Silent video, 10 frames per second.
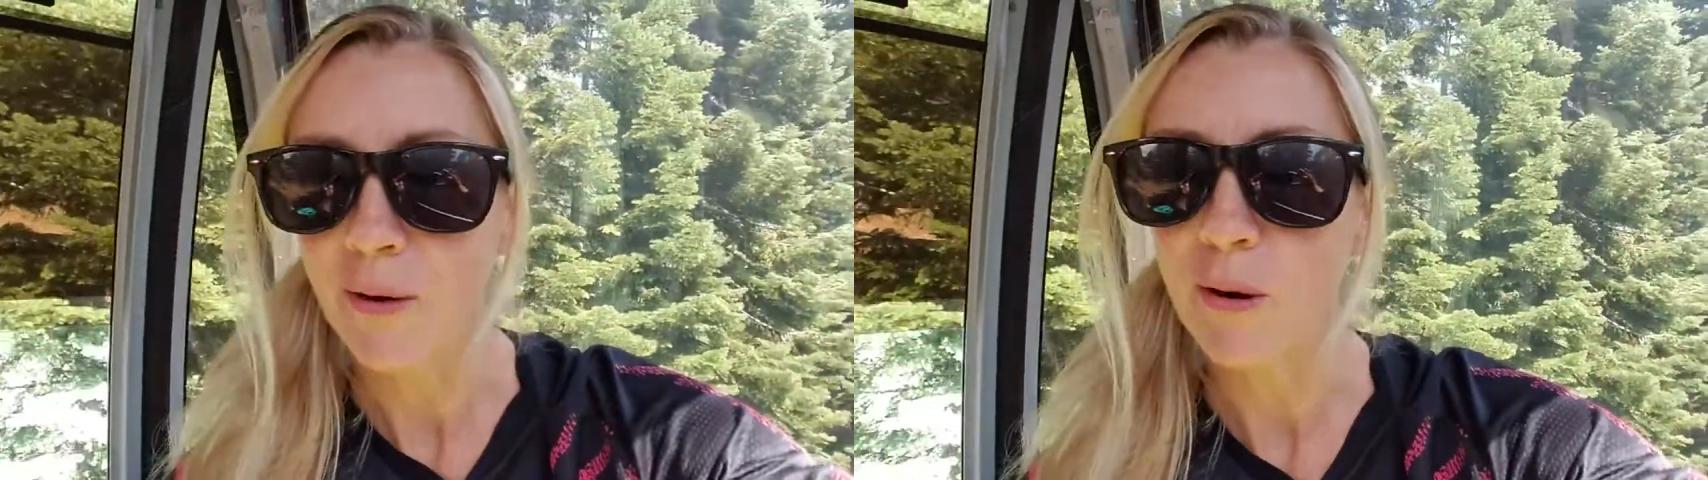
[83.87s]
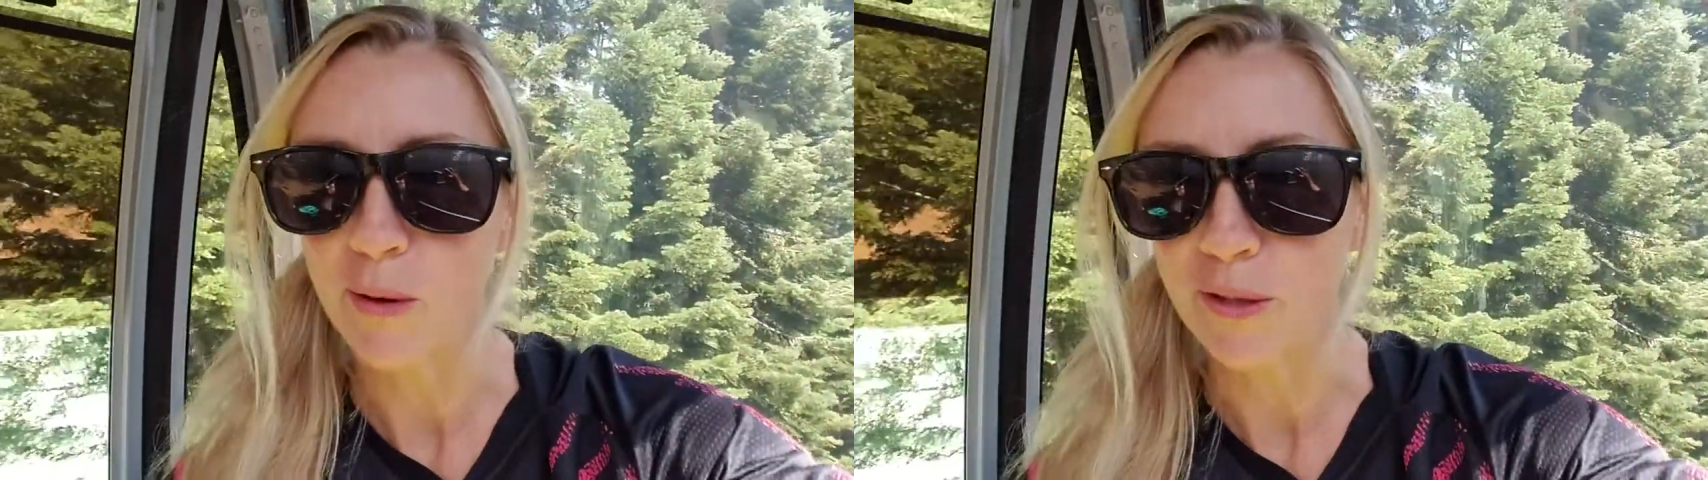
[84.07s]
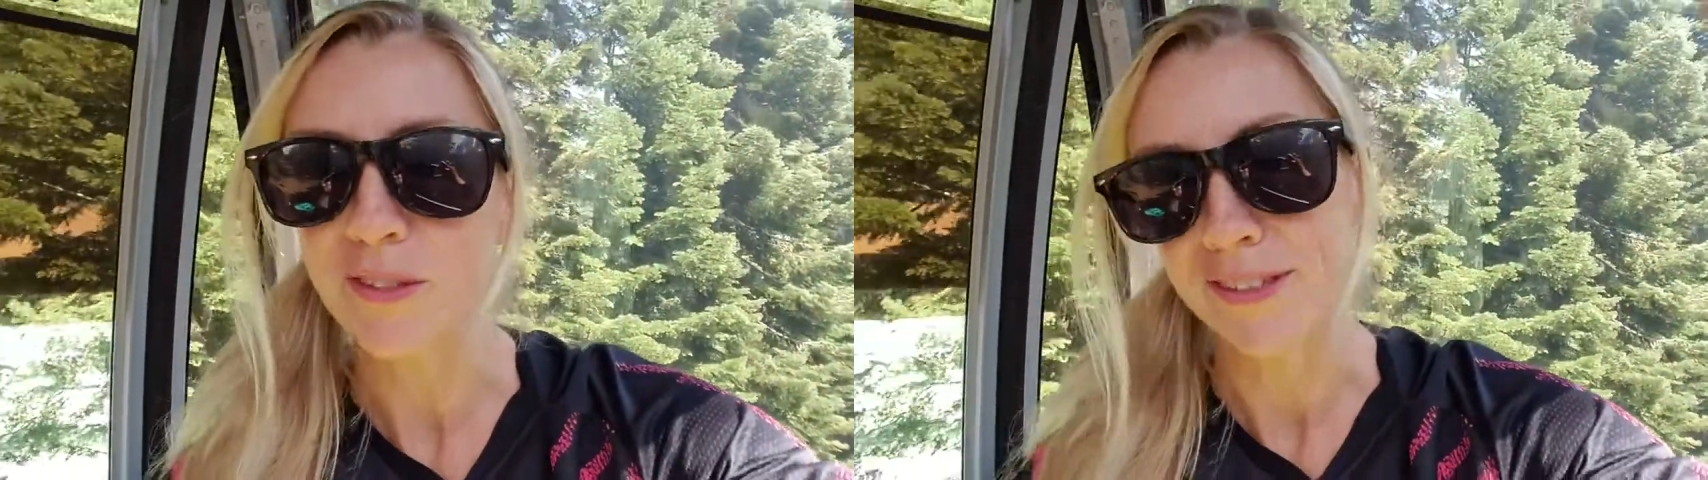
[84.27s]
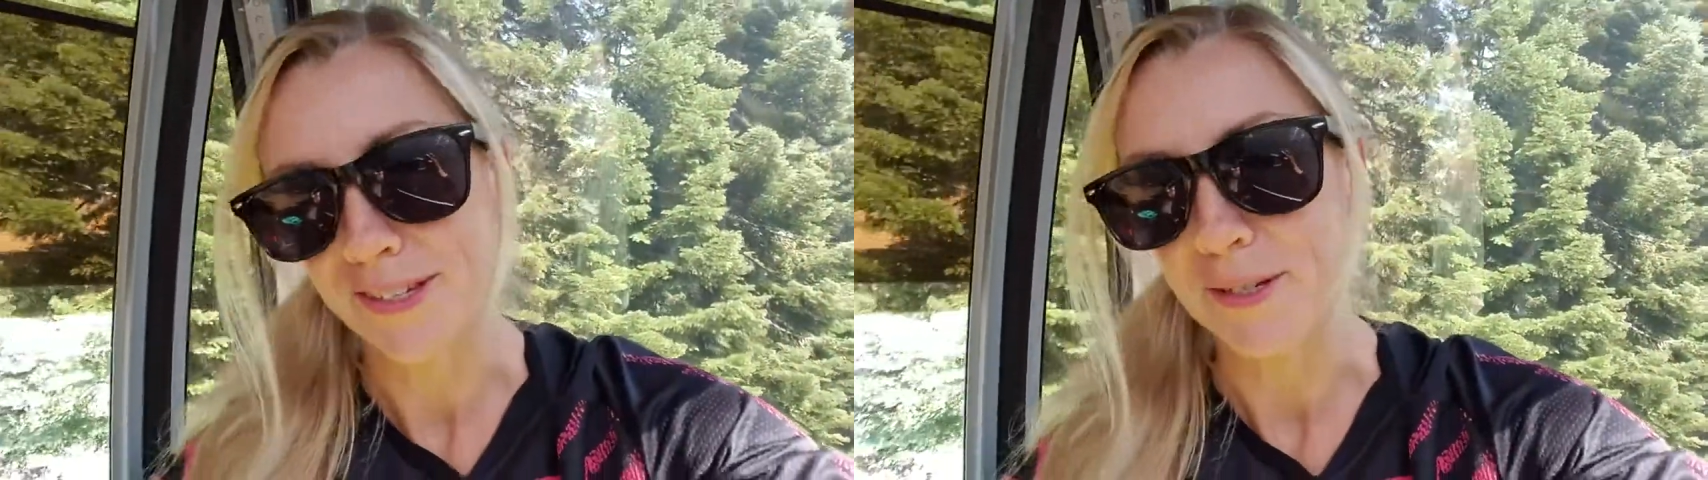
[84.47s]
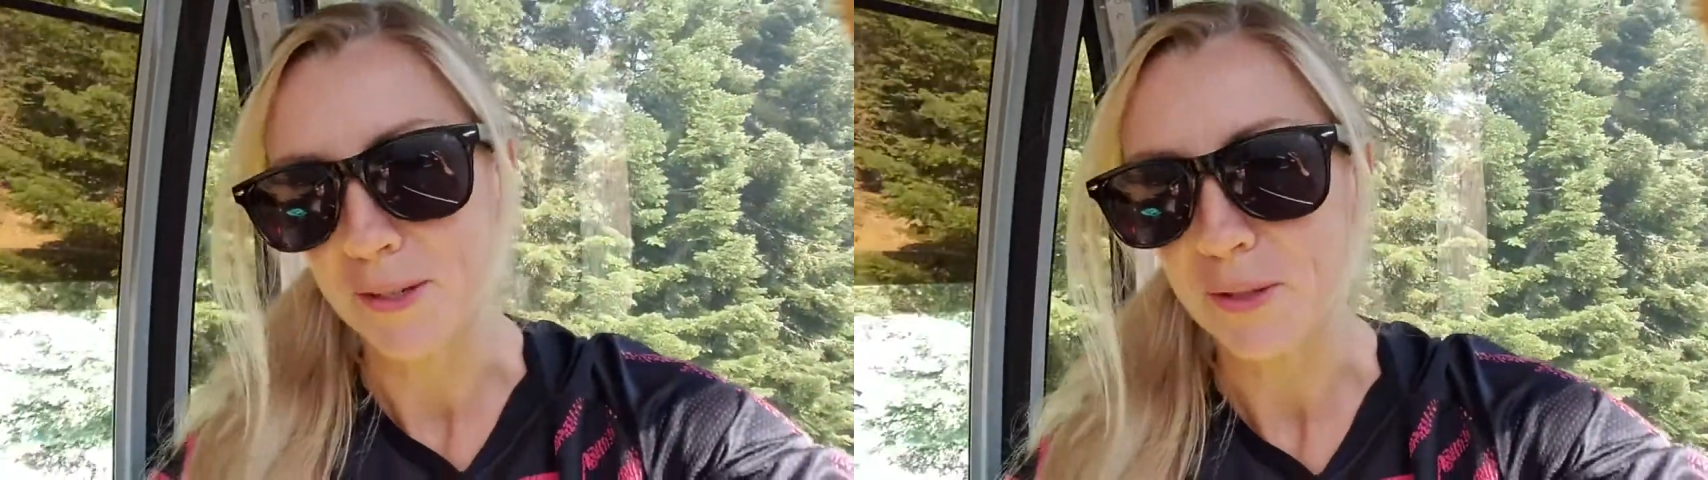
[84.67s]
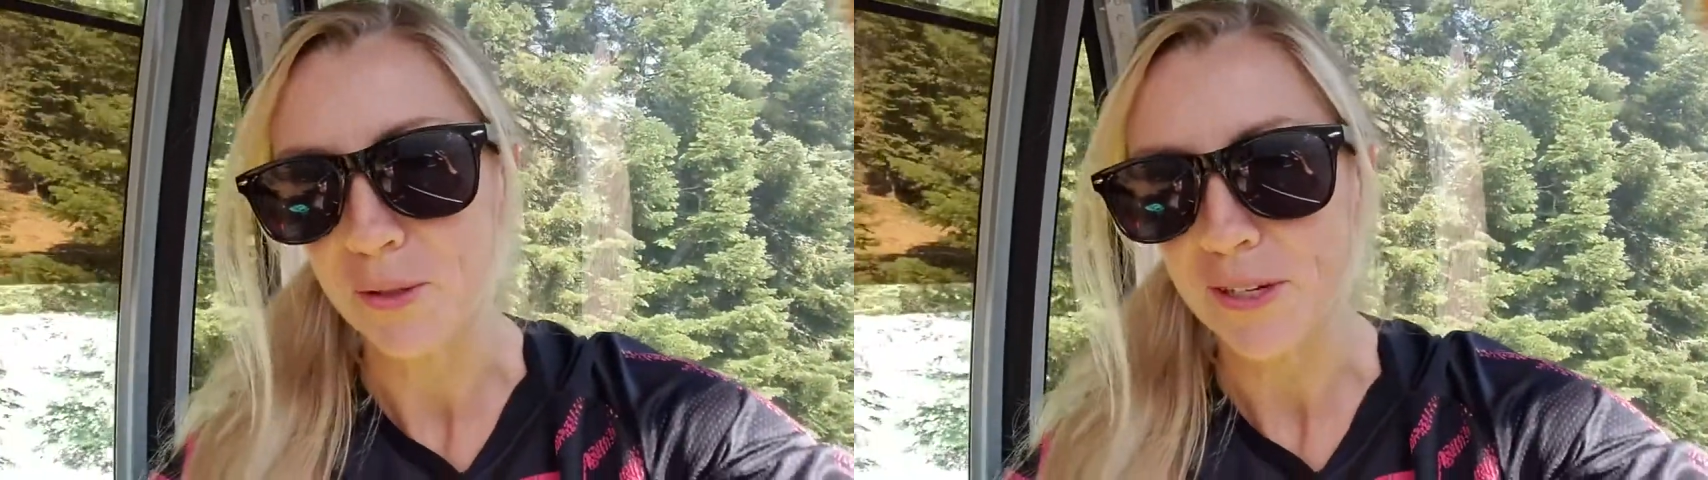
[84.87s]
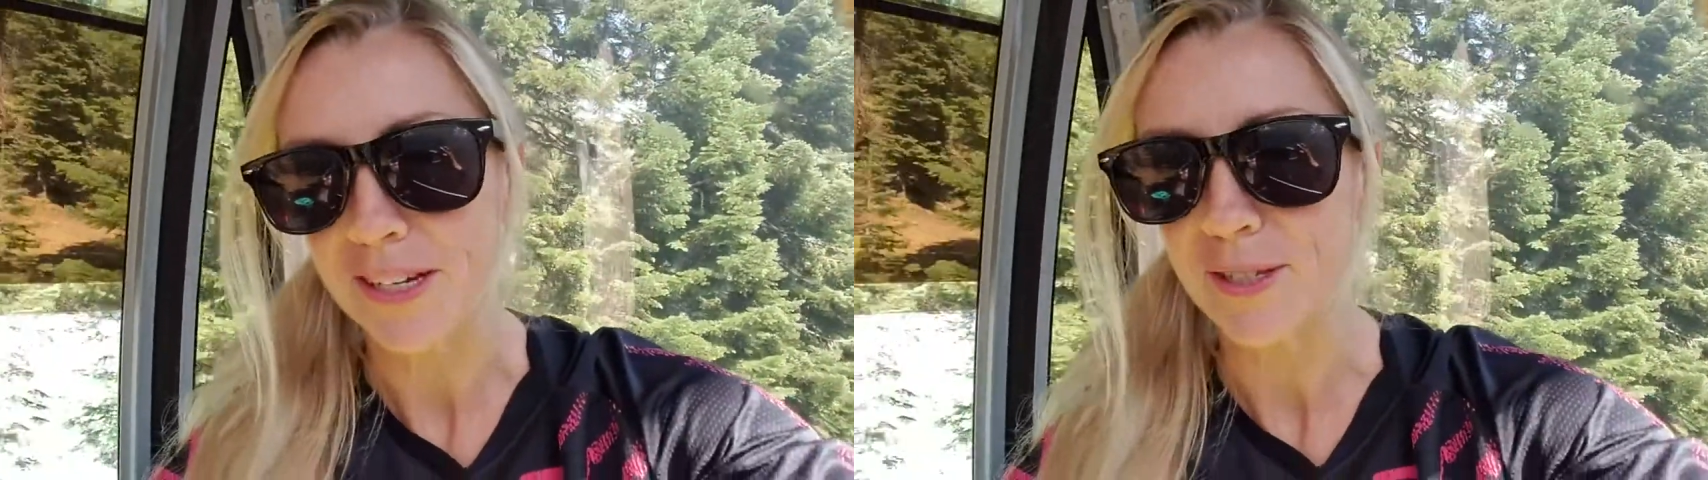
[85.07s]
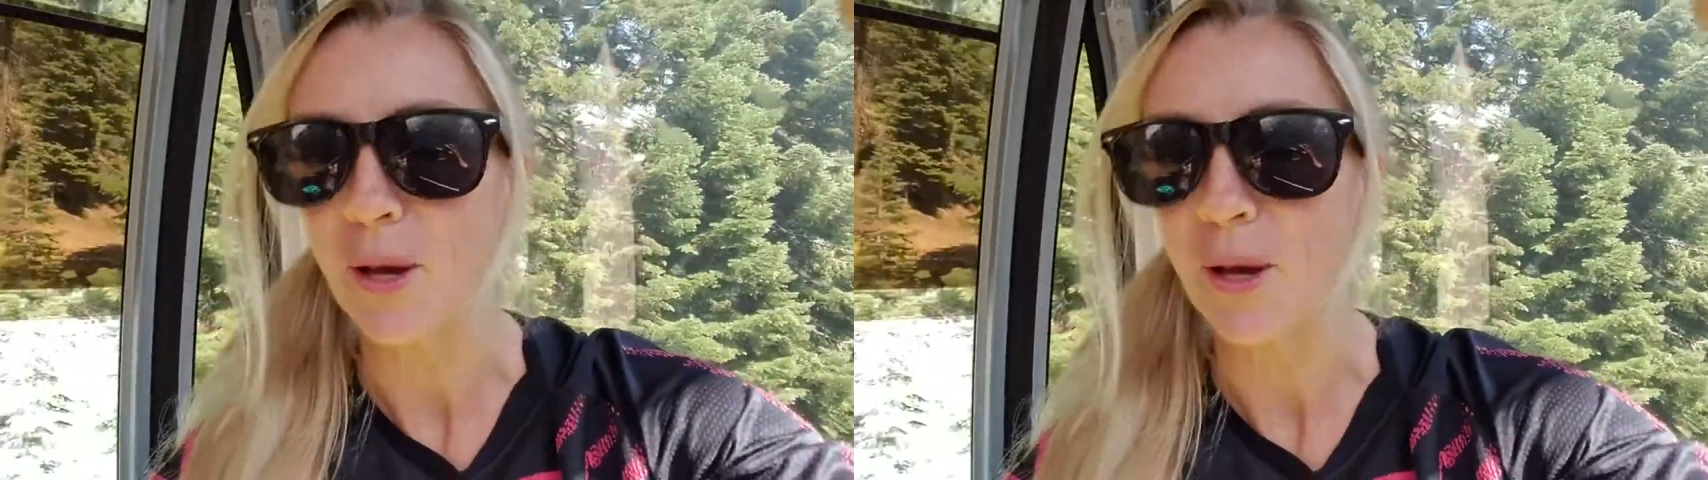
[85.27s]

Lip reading: now we're both in the industry.